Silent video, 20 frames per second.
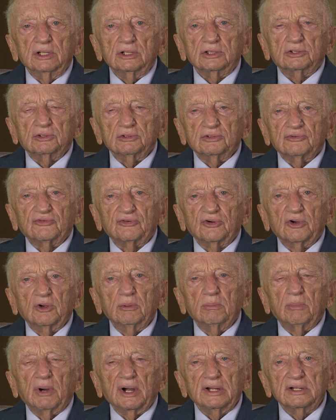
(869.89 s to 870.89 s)
to affirm
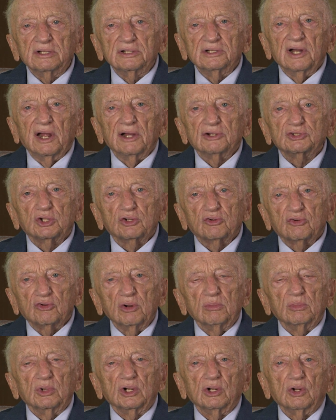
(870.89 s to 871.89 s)
by international
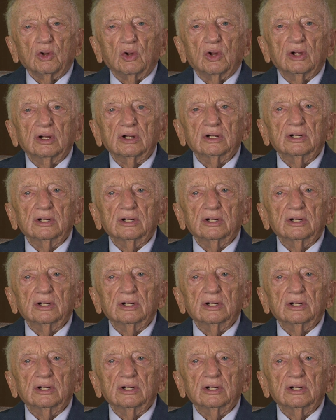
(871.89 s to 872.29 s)
criminal law